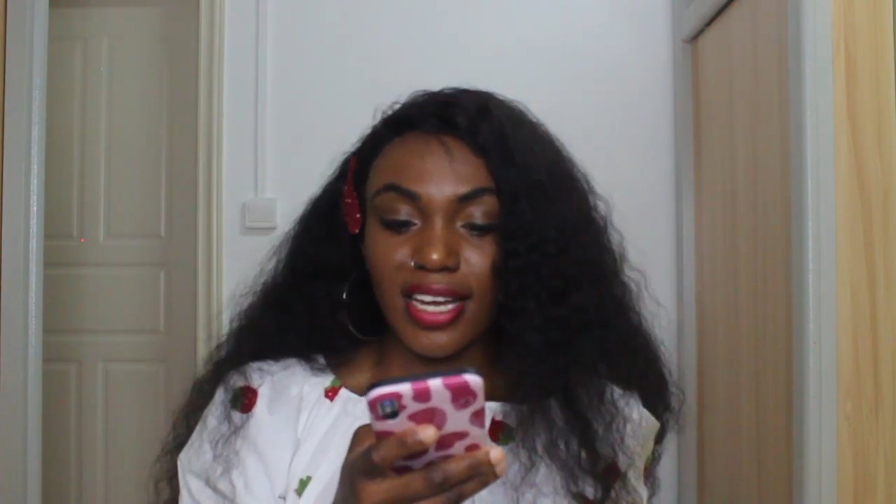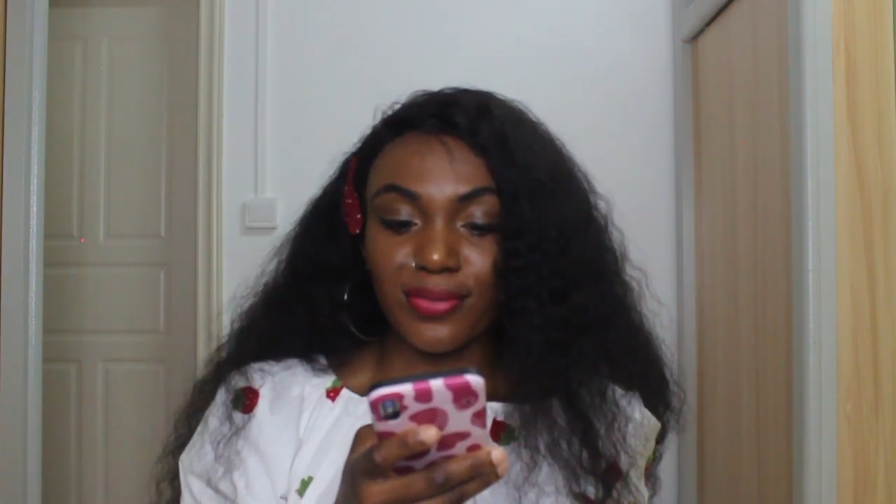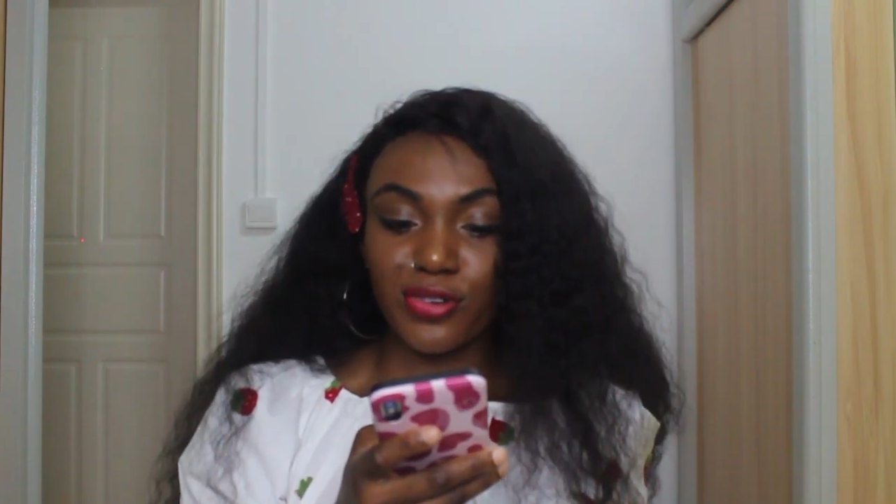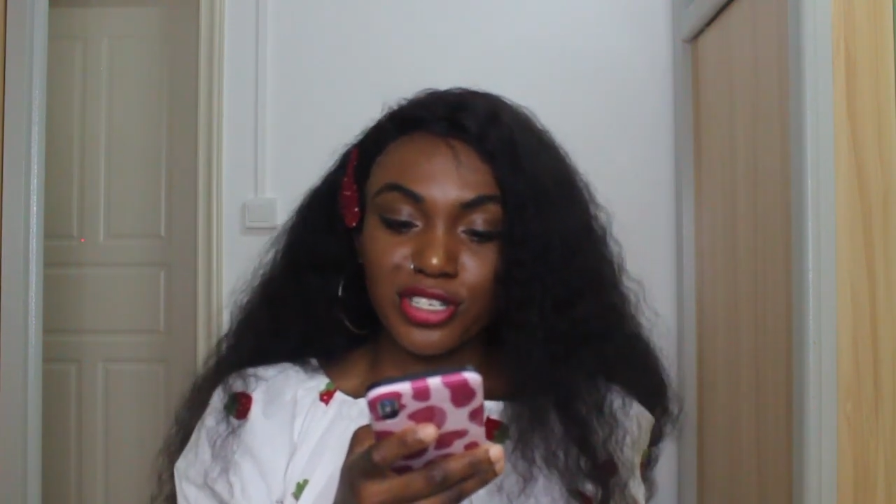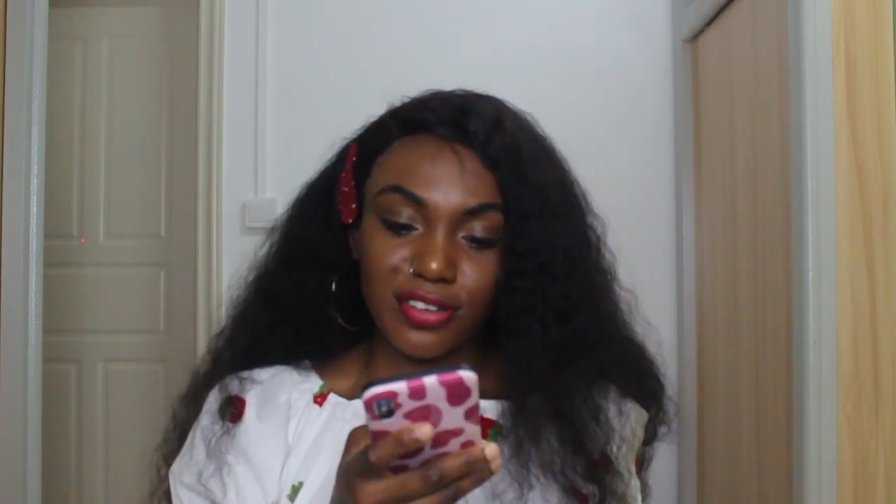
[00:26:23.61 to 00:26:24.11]

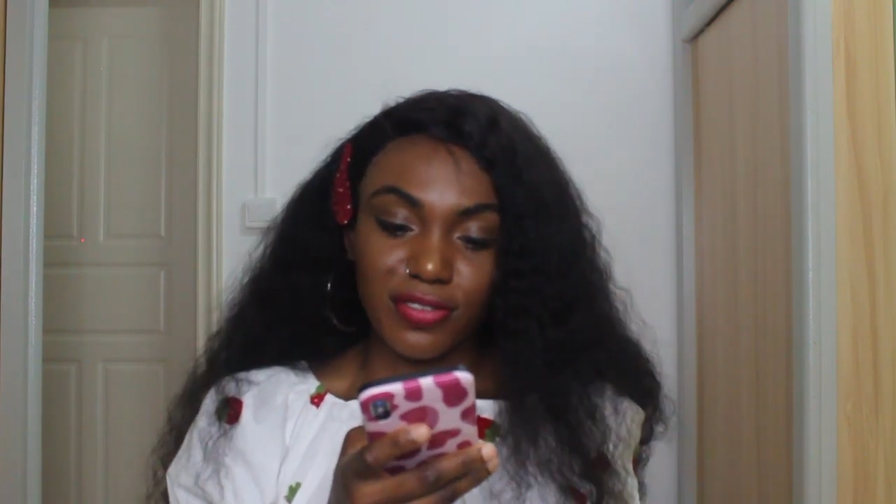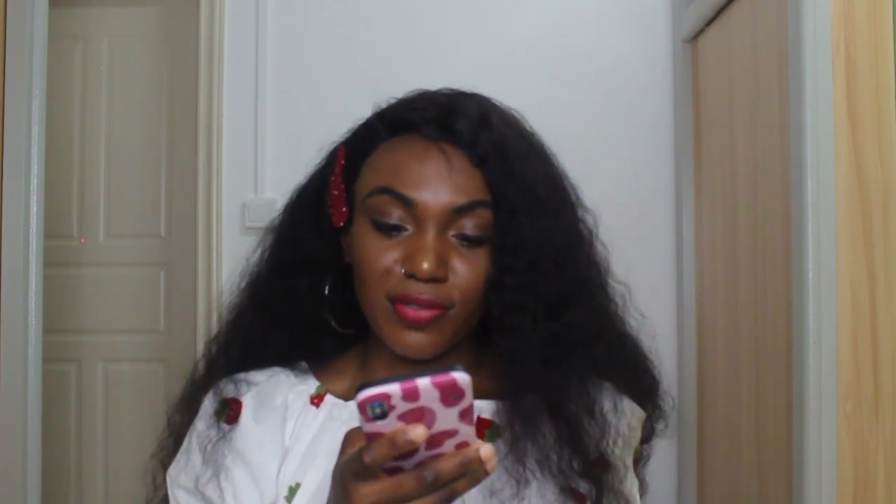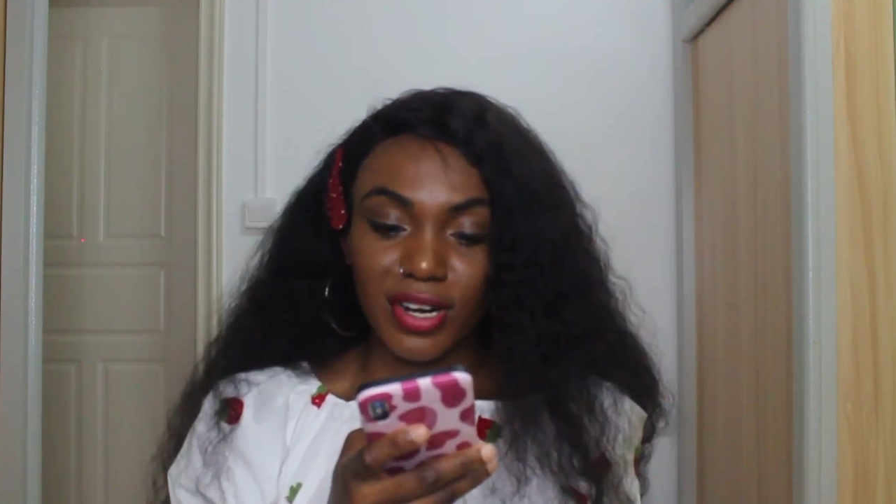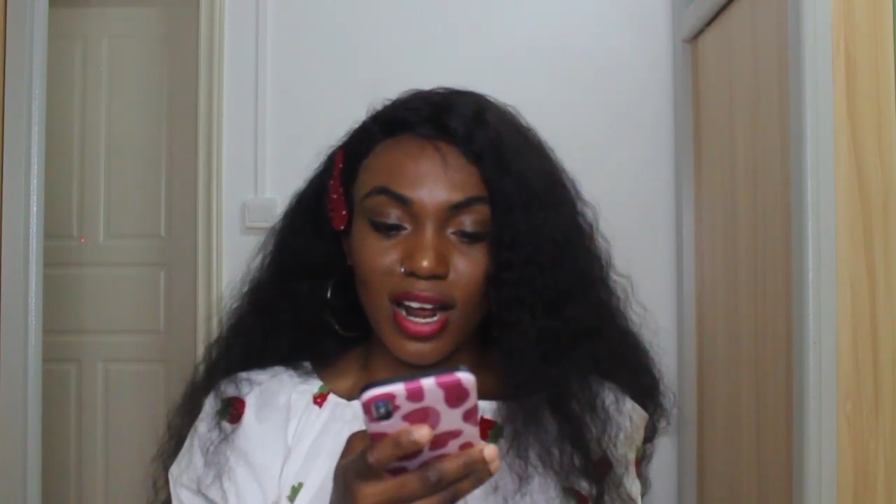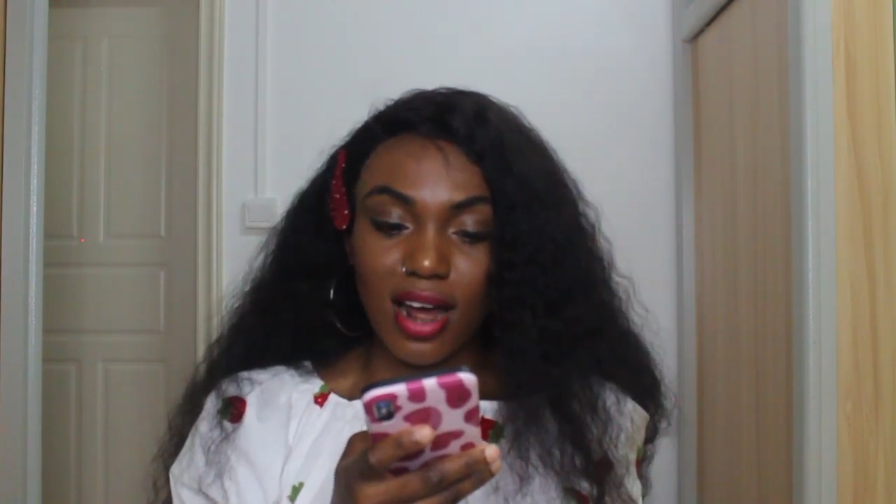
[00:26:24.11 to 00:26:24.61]
And who's your
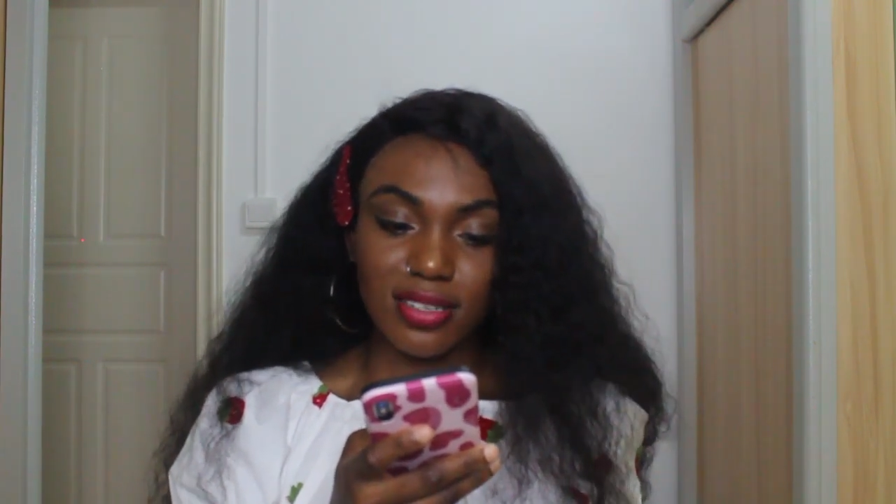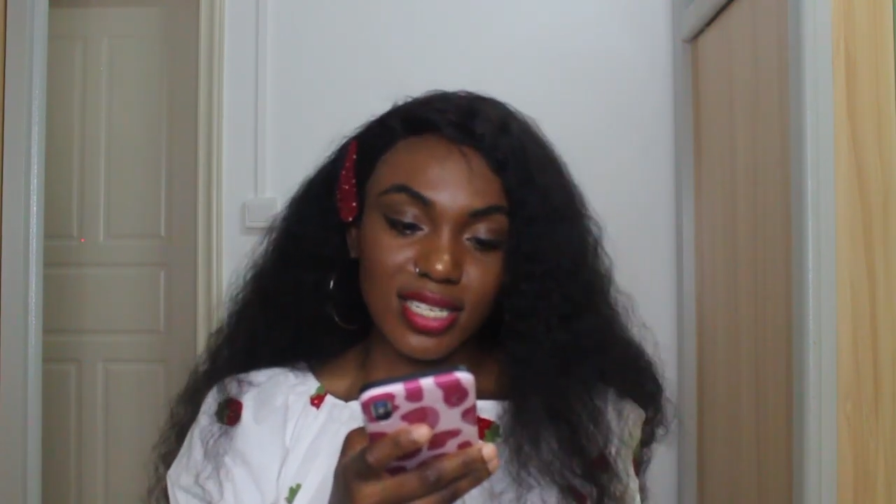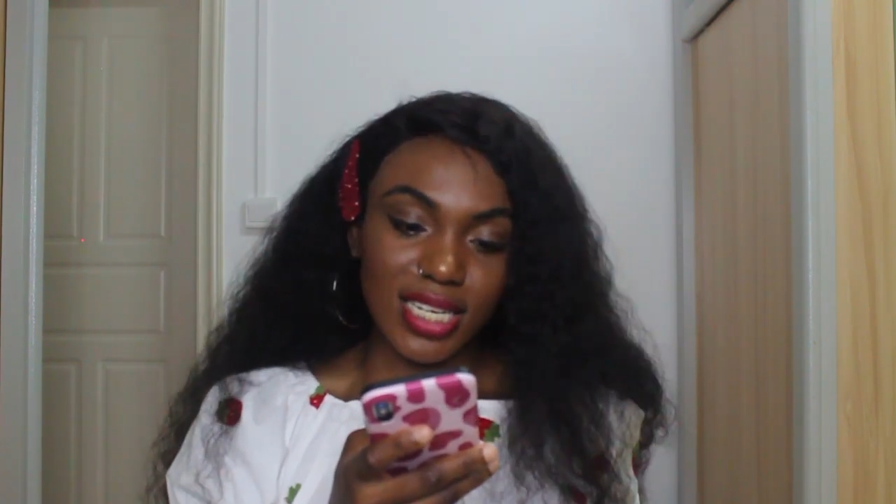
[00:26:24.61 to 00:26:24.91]
favorite artist?